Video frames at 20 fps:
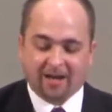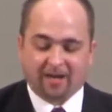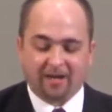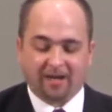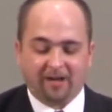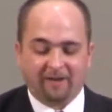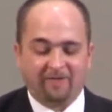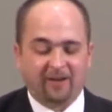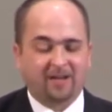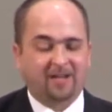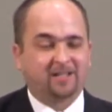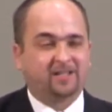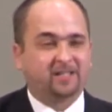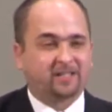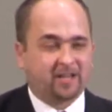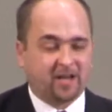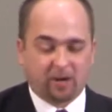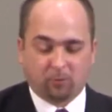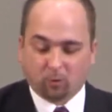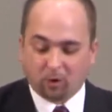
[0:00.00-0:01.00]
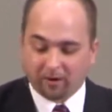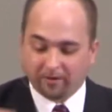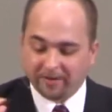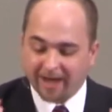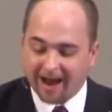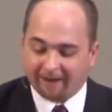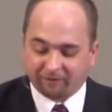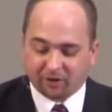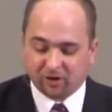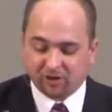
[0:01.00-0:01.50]
Living in sin will
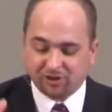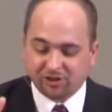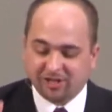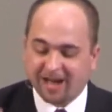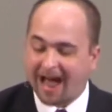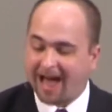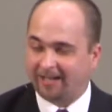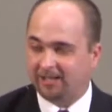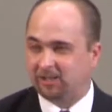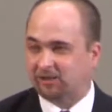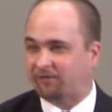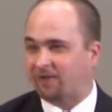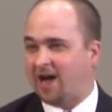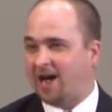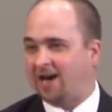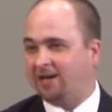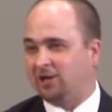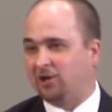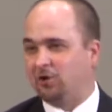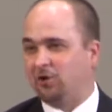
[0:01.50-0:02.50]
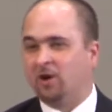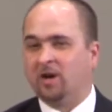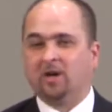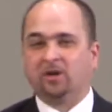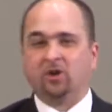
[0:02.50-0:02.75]
never satisfy you.